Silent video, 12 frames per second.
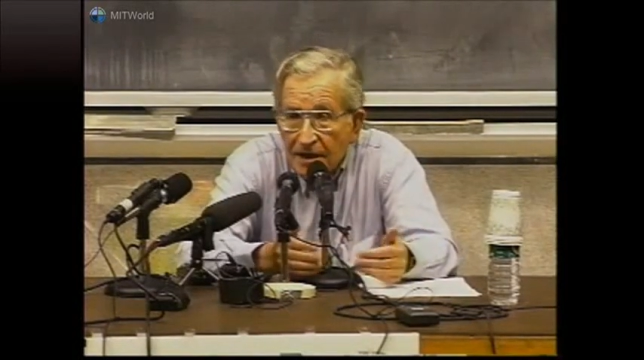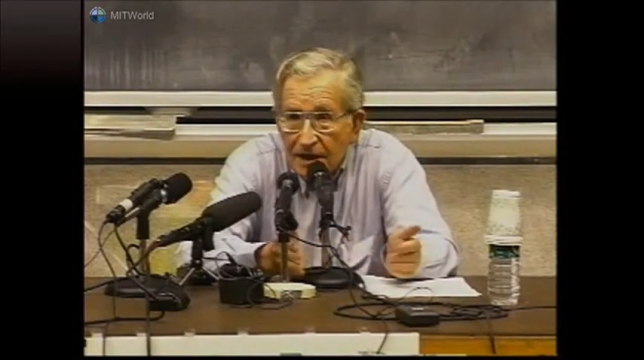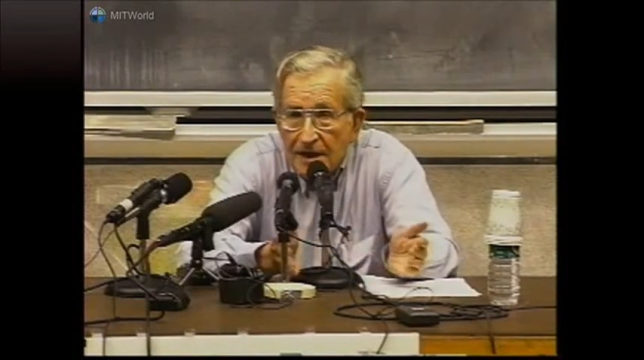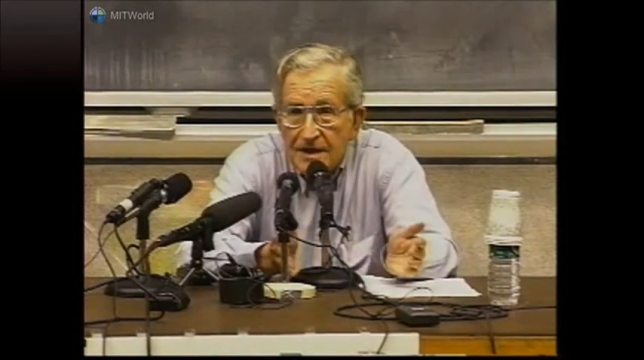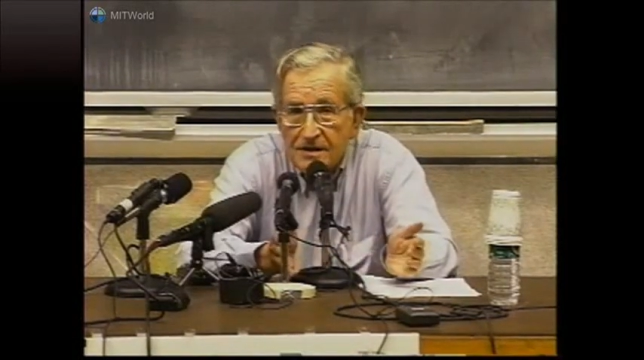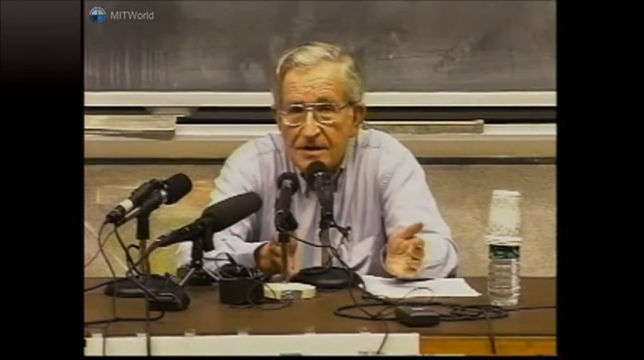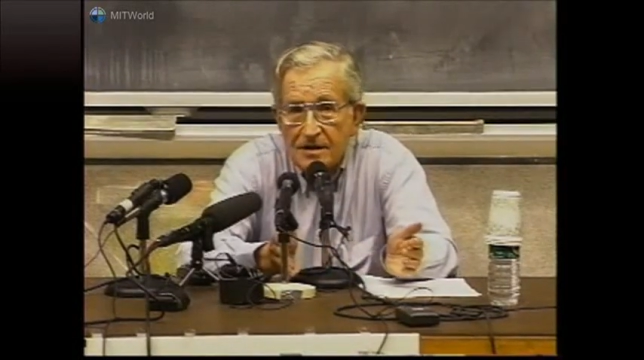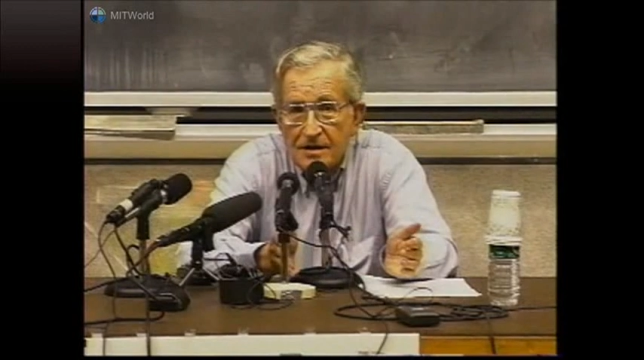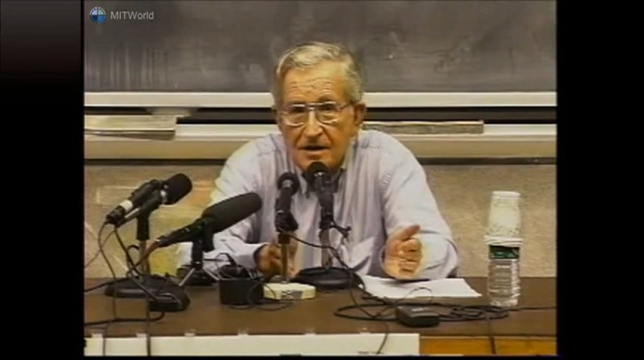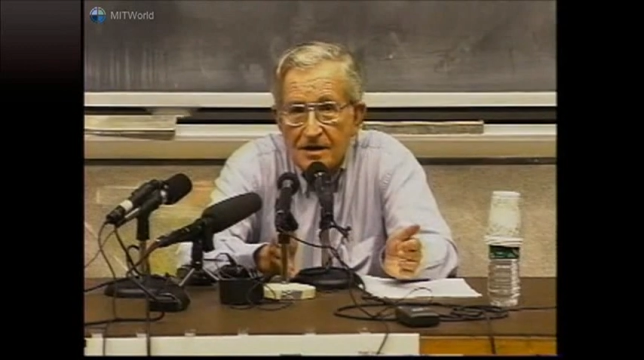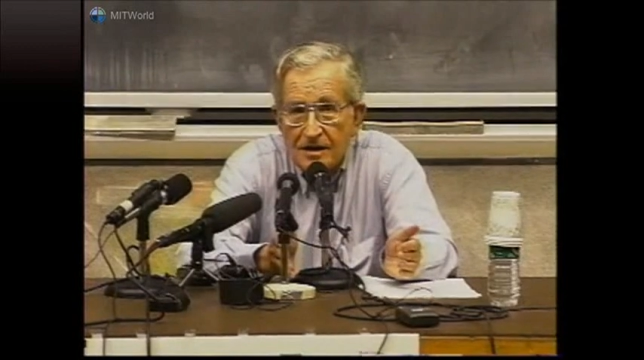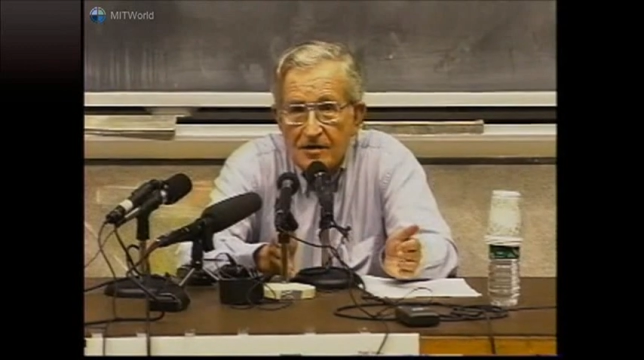at
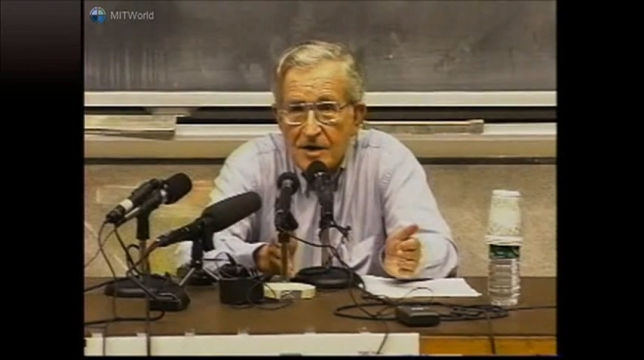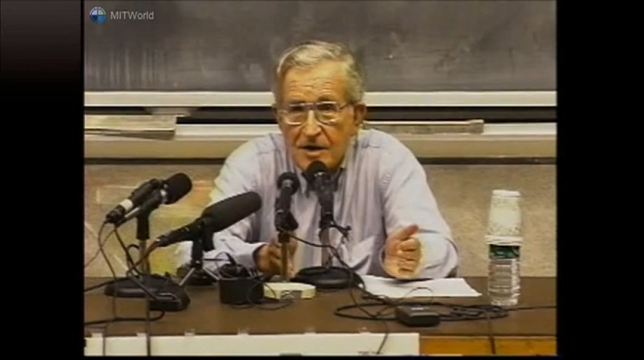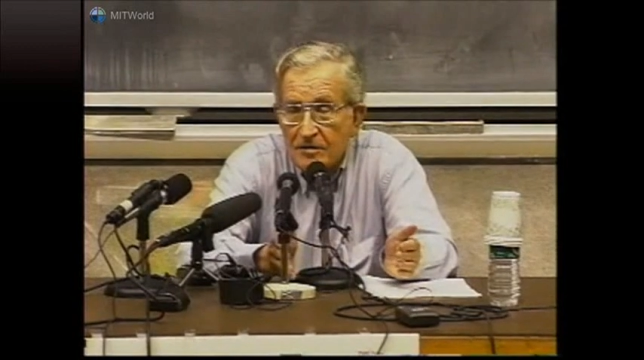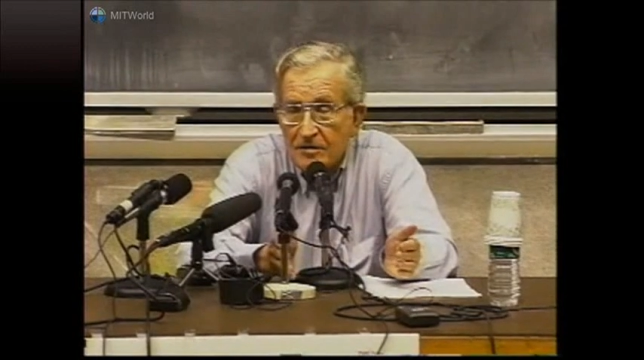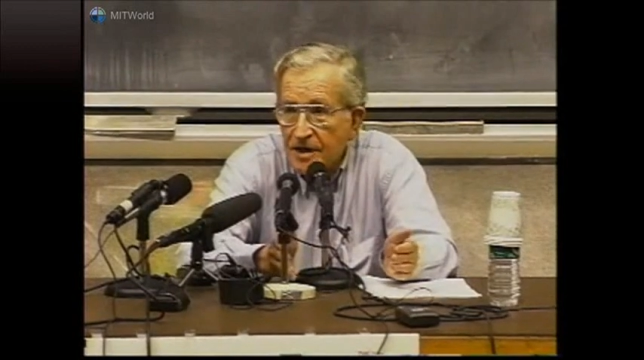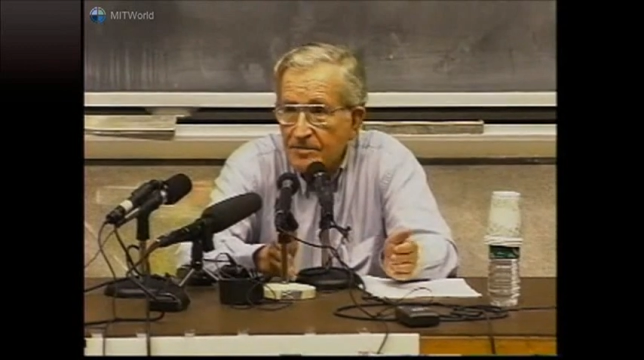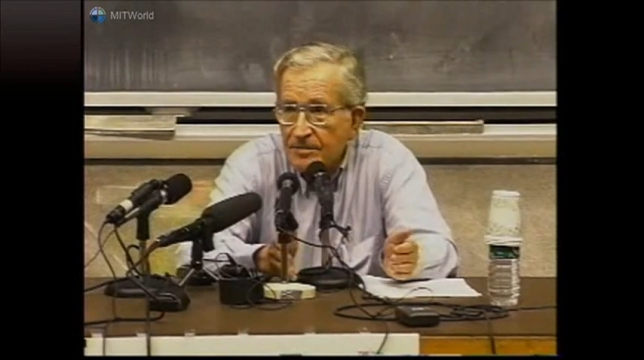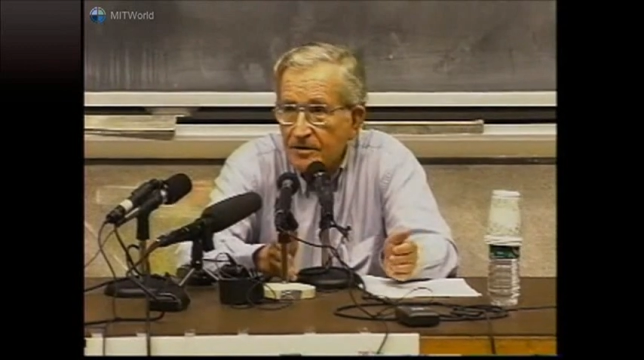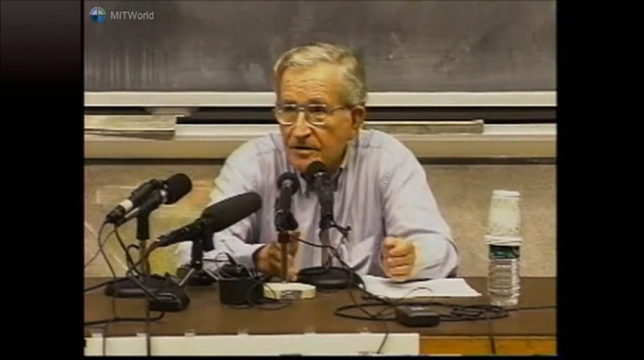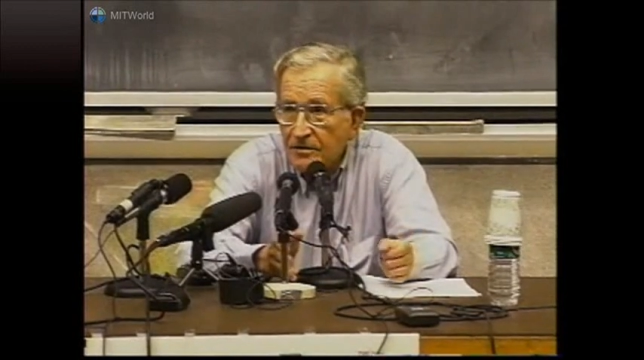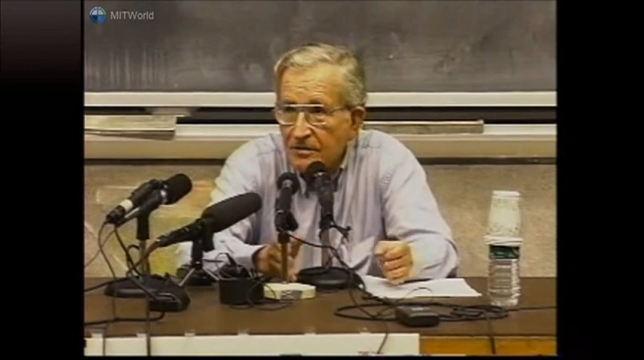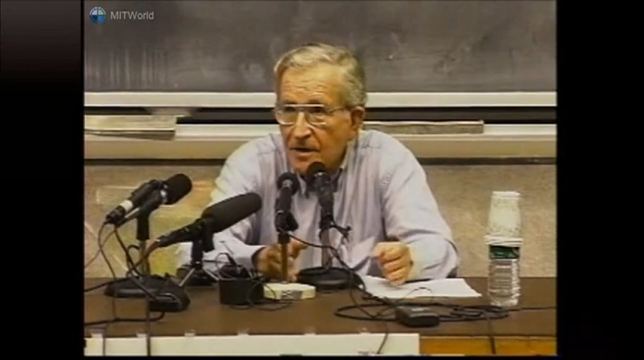least among
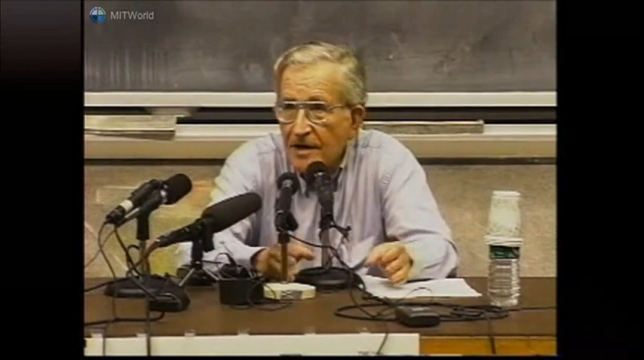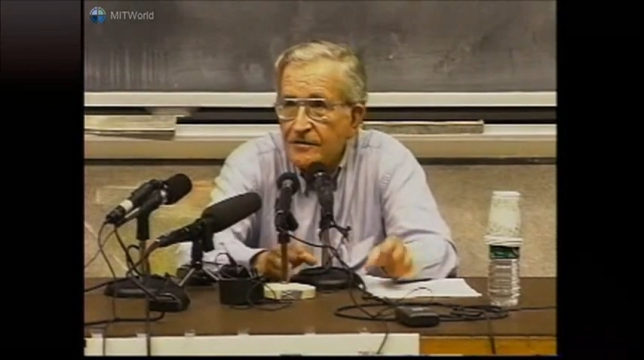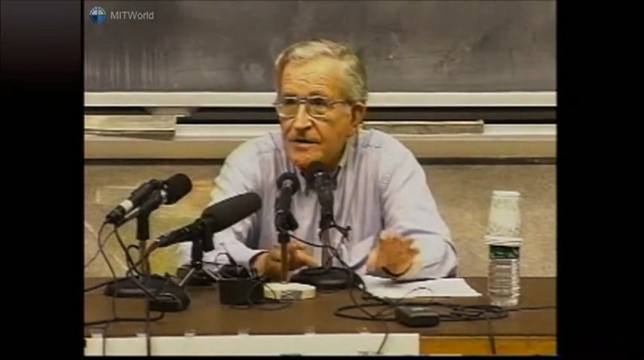people who